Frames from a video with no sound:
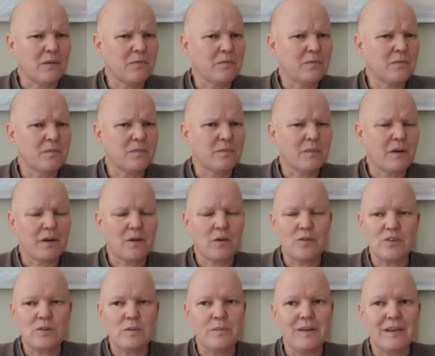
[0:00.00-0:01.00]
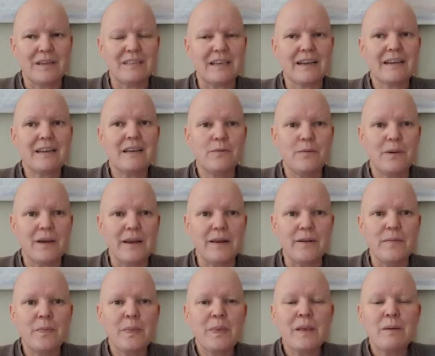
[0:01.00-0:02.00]
I can't remember exactly when.
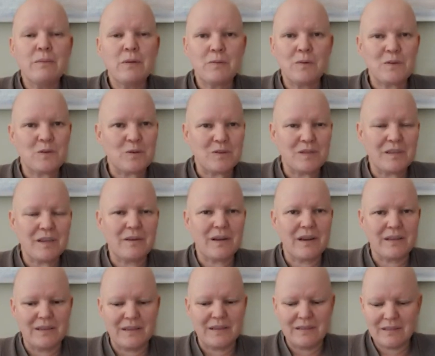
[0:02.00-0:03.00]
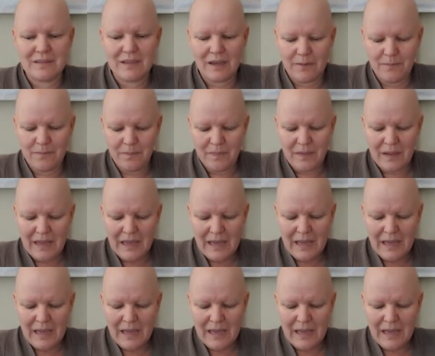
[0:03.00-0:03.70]
It was also around this time.